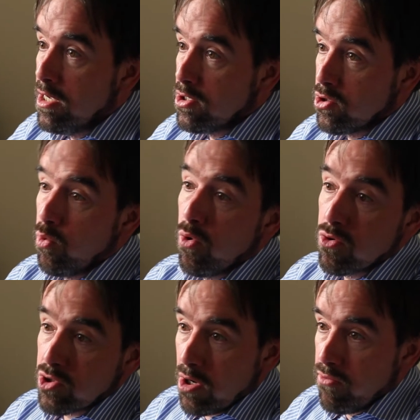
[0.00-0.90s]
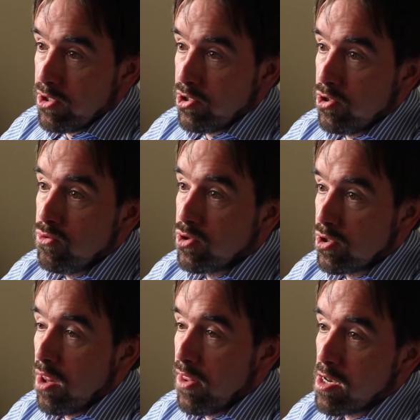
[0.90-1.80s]
to also reduce
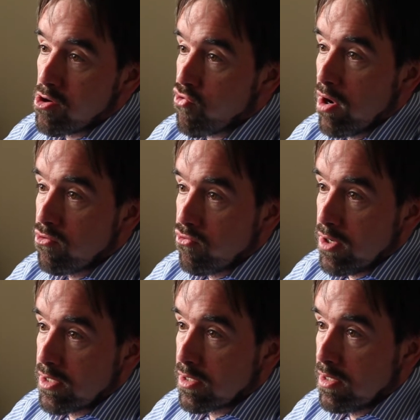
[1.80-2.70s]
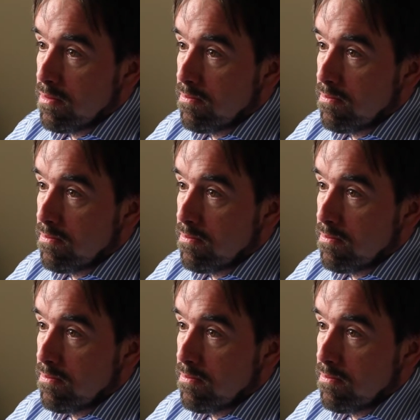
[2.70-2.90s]
their stroke risk.